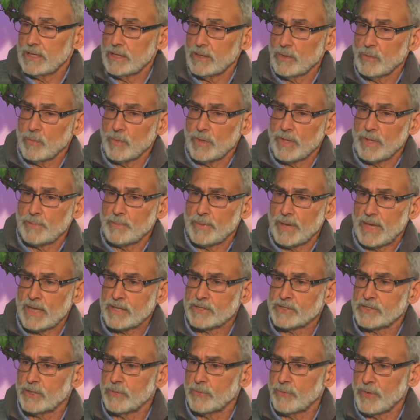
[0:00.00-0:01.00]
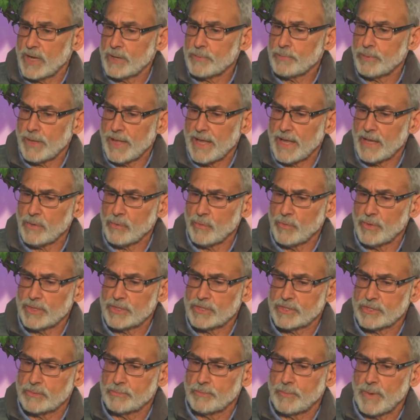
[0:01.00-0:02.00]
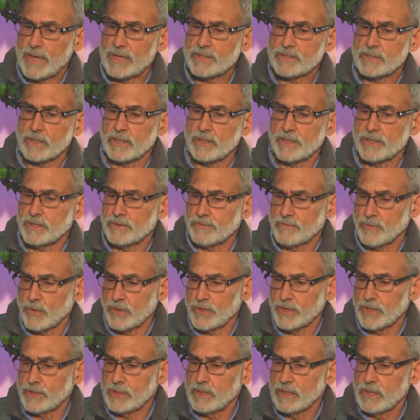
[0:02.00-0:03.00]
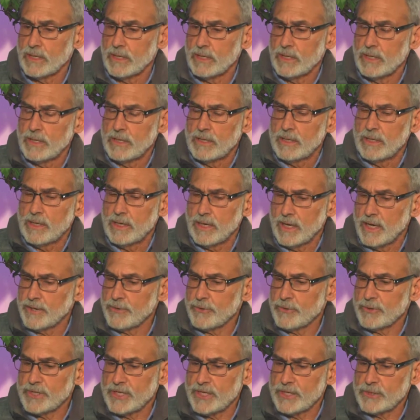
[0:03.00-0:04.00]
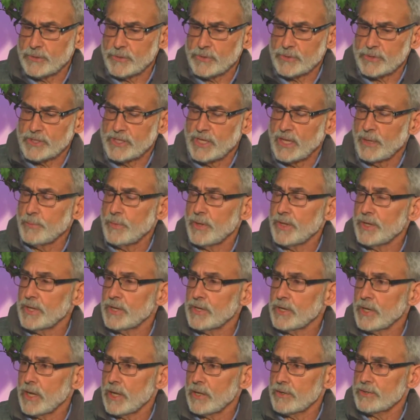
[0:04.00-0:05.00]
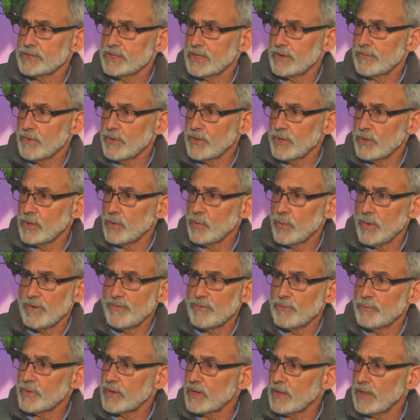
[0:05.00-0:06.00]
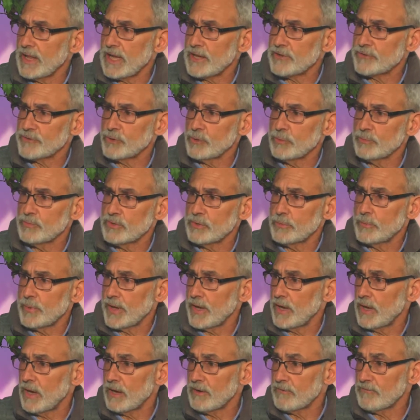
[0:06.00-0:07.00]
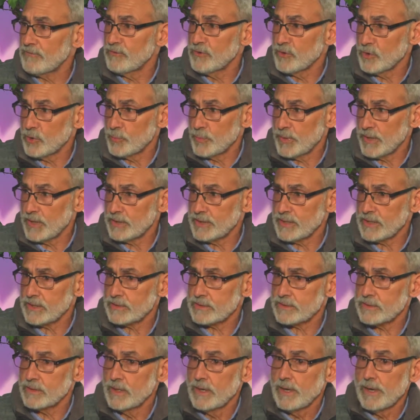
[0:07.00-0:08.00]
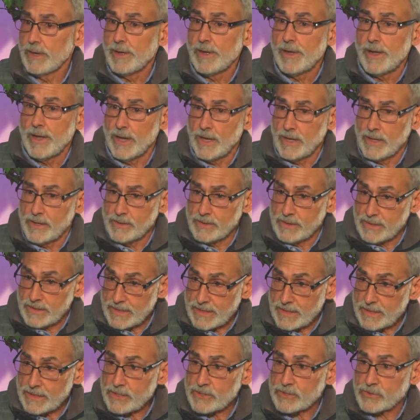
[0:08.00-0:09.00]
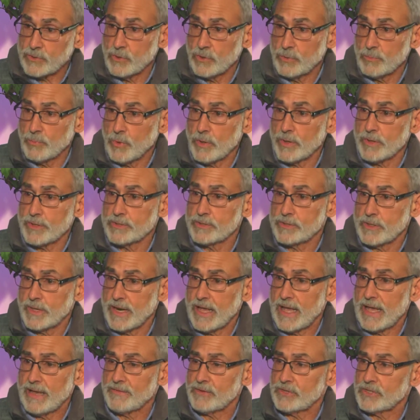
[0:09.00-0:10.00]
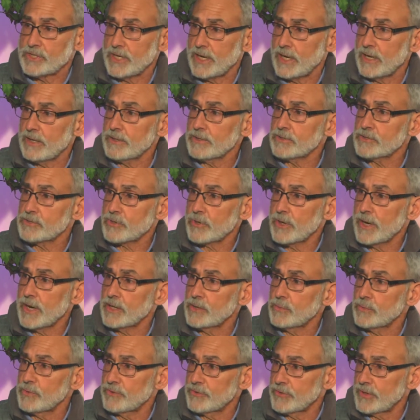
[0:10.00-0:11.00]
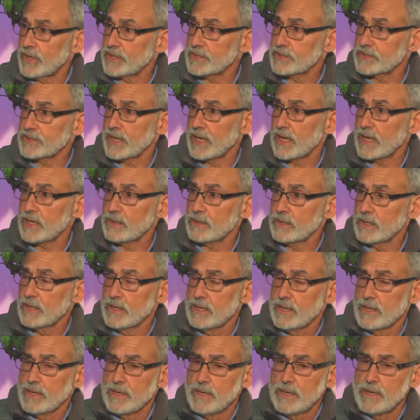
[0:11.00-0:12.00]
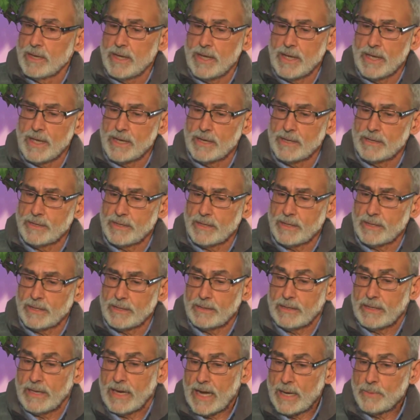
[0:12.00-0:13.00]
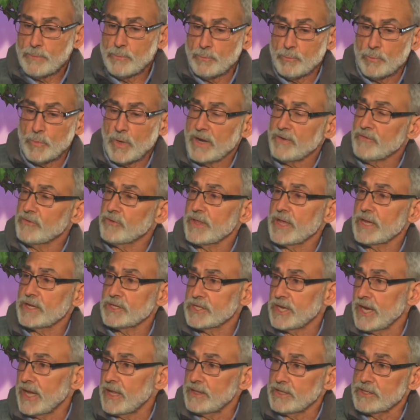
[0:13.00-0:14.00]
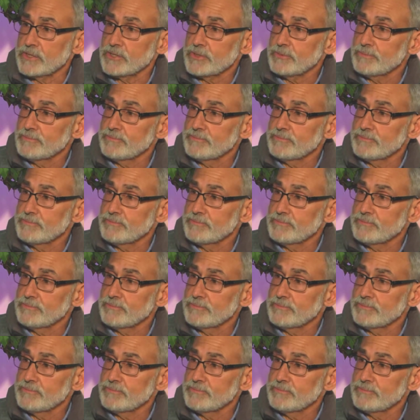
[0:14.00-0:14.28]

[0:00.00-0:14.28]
We passed a red plan which basically diverted 100 teachers, $10 million every year away from the classroom to pay off new buildings. And any school board is going to have a challenge trying to address that. And I'm ready for that challenge.